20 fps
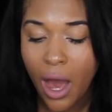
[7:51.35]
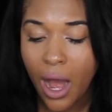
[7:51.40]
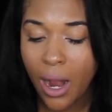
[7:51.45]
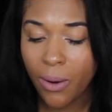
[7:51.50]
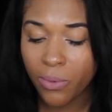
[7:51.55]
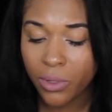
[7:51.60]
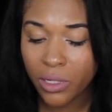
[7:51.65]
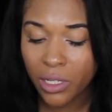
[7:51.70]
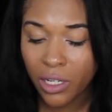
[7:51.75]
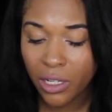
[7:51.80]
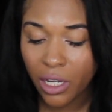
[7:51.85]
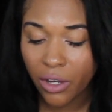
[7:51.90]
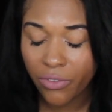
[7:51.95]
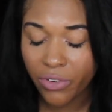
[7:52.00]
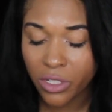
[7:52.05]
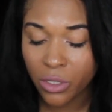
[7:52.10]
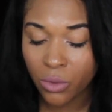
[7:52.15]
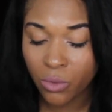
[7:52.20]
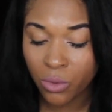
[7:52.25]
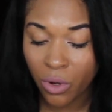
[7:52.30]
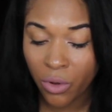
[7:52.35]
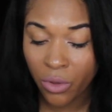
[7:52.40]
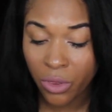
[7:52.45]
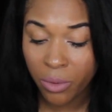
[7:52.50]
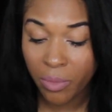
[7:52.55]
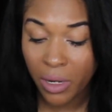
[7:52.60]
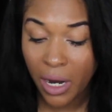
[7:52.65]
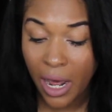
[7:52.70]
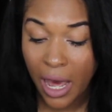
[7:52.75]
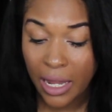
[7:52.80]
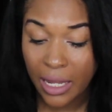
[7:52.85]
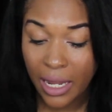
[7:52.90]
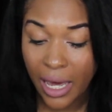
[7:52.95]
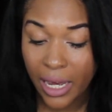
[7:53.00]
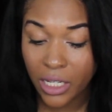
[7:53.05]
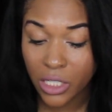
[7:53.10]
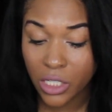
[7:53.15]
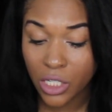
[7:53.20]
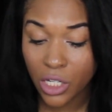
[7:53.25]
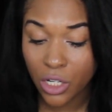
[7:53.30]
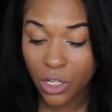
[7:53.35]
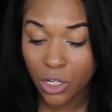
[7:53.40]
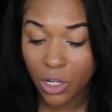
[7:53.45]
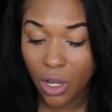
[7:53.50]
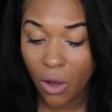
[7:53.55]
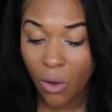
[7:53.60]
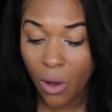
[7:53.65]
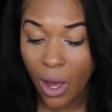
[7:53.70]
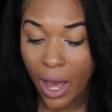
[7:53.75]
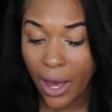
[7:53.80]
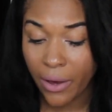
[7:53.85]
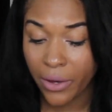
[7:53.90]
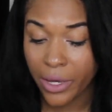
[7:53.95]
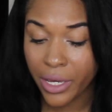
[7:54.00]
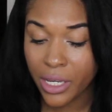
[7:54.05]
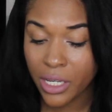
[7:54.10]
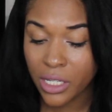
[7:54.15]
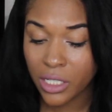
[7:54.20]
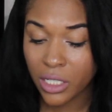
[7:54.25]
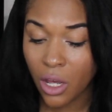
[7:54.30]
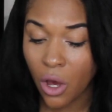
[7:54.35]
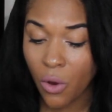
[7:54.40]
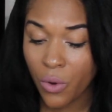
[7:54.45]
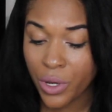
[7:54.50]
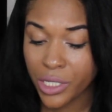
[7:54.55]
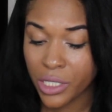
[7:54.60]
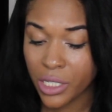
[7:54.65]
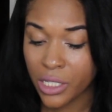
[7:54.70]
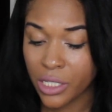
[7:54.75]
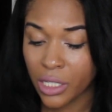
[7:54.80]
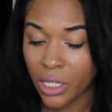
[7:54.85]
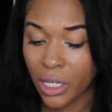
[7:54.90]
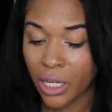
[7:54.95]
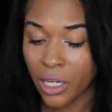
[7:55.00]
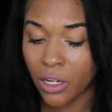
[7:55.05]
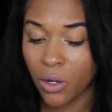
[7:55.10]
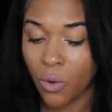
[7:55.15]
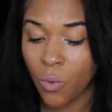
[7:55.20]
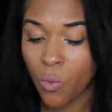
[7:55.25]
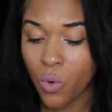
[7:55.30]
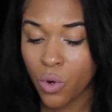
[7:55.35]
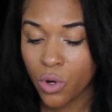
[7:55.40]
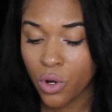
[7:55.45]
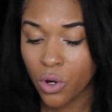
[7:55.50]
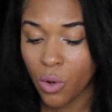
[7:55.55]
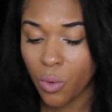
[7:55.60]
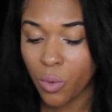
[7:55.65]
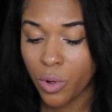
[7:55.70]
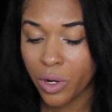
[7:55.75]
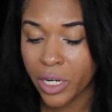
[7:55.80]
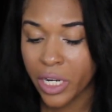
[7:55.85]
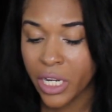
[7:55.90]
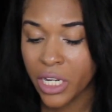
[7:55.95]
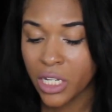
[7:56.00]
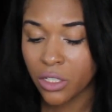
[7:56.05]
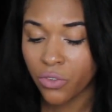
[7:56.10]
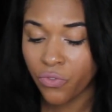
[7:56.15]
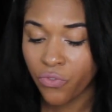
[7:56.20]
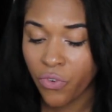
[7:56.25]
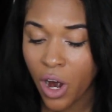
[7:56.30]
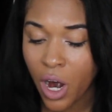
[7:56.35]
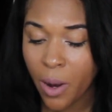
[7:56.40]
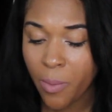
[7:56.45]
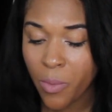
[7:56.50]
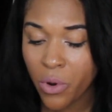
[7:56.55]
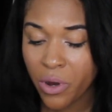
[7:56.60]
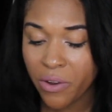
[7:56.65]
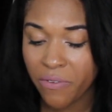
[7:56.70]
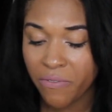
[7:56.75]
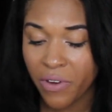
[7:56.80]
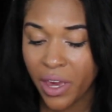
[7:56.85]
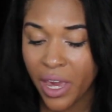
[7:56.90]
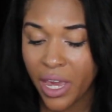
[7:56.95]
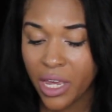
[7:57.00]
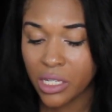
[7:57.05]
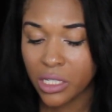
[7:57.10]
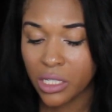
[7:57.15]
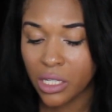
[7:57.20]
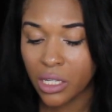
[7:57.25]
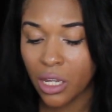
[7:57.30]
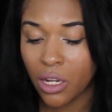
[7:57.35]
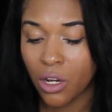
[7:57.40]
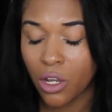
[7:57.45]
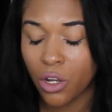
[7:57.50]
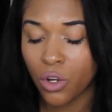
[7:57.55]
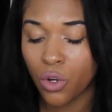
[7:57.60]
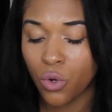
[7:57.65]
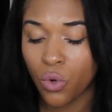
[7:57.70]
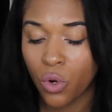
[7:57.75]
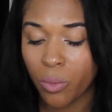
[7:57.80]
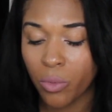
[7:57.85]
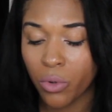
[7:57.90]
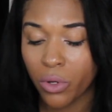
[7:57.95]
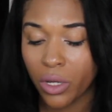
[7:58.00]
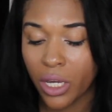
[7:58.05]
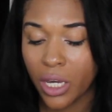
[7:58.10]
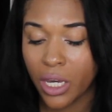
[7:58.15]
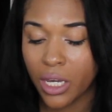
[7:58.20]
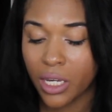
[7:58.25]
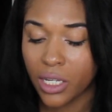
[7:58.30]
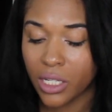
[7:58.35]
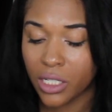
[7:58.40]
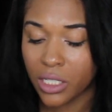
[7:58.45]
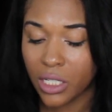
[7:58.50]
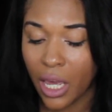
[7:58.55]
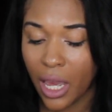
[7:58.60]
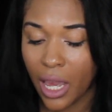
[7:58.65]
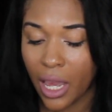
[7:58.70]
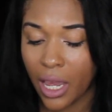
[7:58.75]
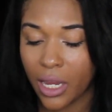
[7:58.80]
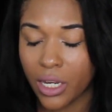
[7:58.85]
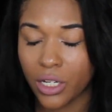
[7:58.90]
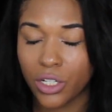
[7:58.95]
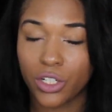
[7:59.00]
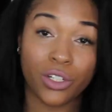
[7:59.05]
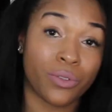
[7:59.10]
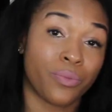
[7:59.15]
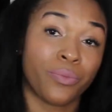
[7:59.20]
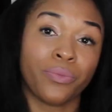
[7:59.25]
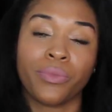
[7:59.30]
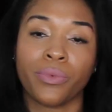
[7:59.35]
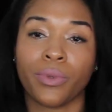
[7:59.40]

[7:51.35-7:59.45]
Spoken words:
I really love his growth, but I like to know how he is coexisting in a world where he is far more advanced than a normal kid his age.